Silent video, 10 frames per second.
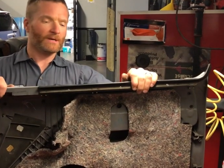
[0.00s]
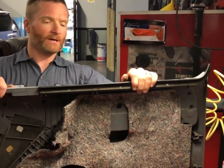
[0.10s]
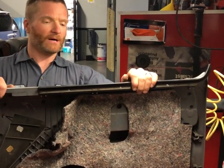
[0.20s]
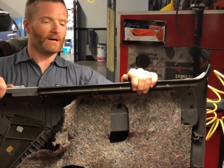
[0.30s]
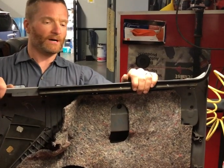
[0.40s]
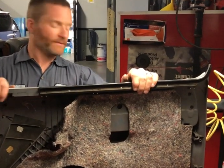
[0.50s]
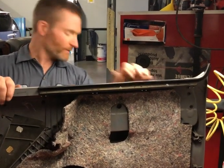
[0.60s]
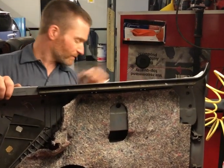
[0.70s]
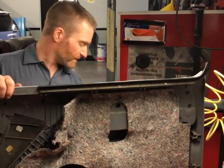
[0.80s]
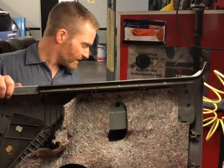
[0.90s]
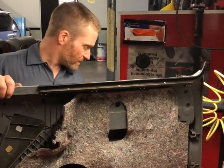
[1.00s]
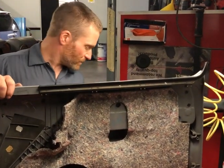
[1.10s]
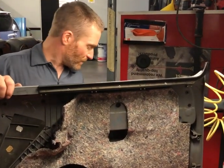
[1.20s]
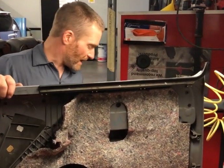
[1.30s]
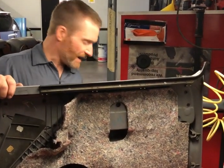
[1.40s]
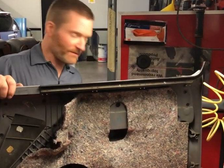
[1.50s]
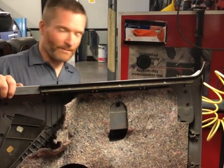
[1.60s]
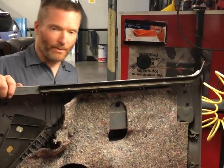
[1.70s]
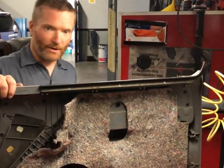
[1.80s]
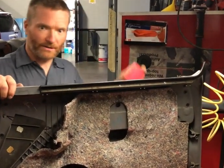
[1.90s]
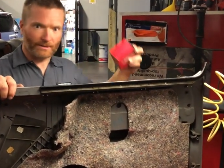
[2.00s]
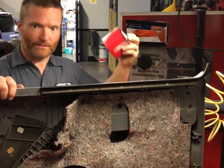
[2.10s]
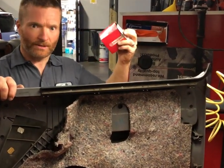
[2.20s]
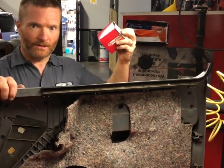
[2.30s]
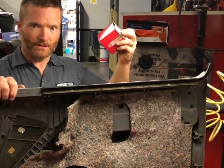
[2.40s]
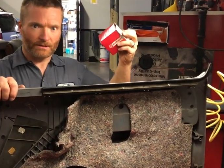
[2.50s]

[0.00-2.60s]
The rivets will have the part number